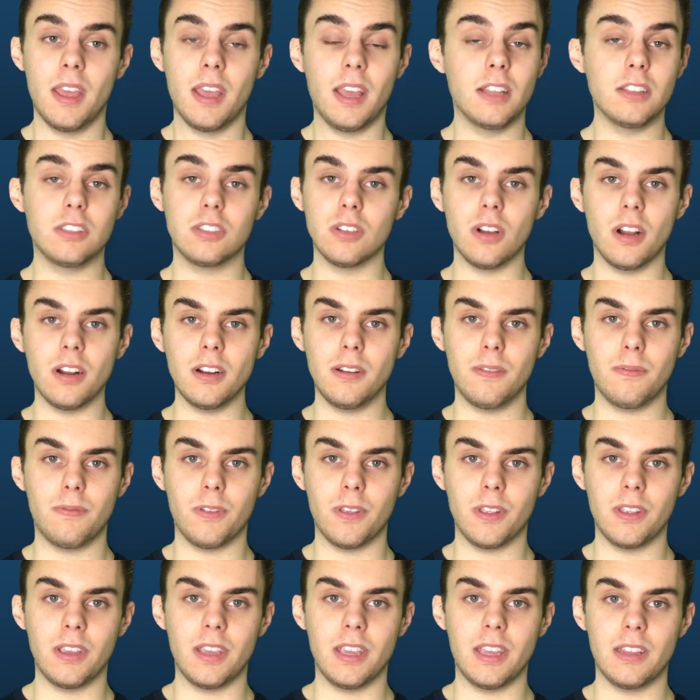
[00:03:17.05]
It's not an
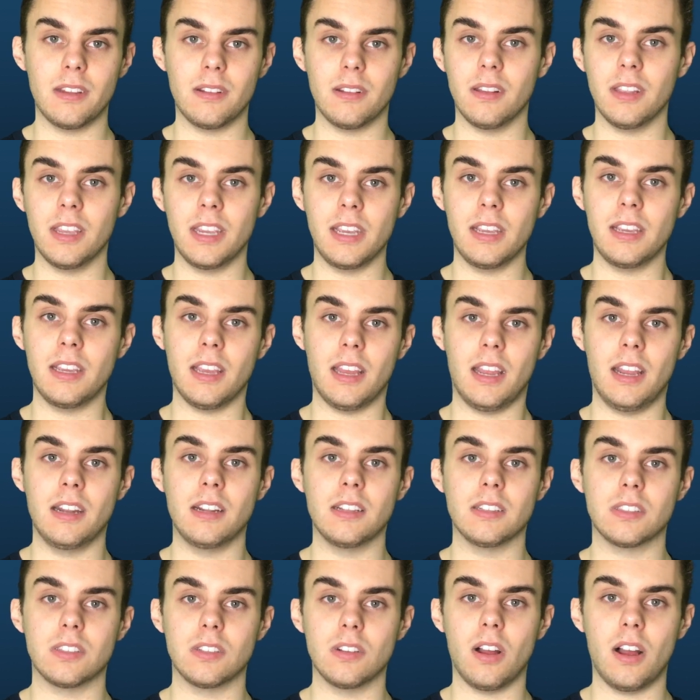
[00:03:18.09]
affiliate link and
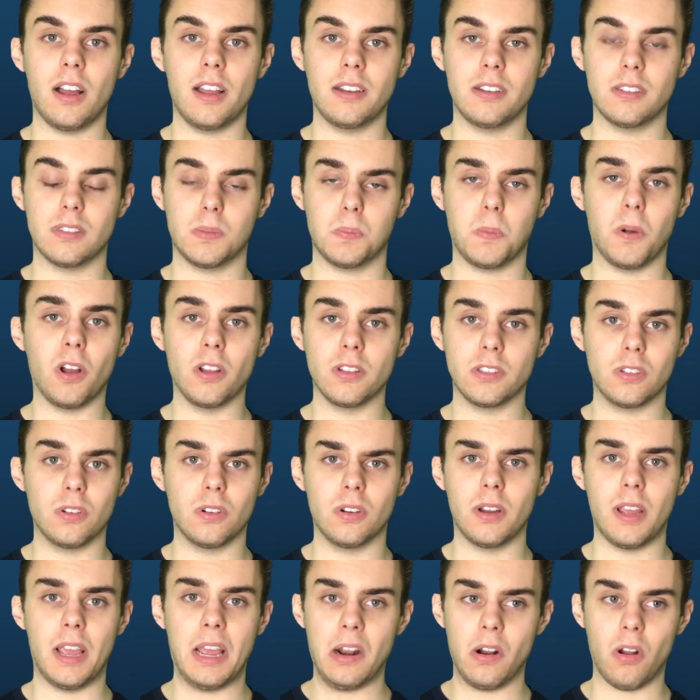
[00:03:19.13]
it's not
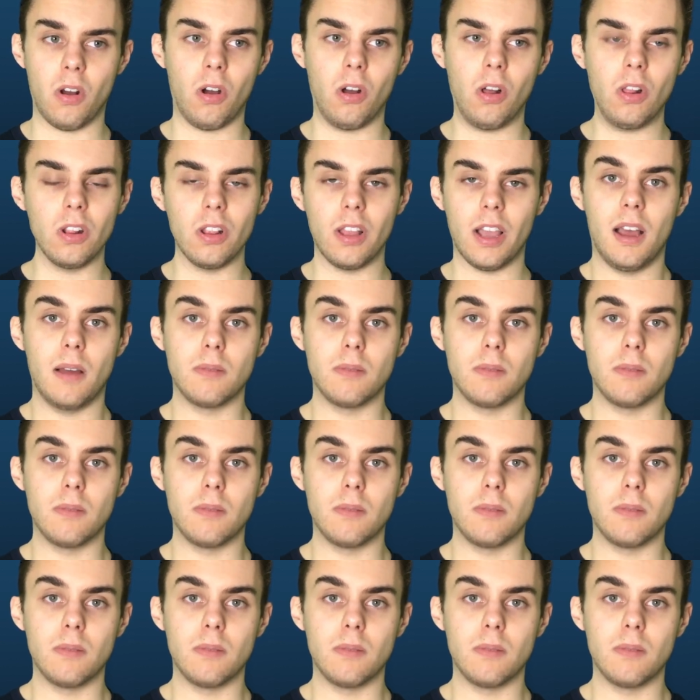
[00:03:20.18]
sponsored at all.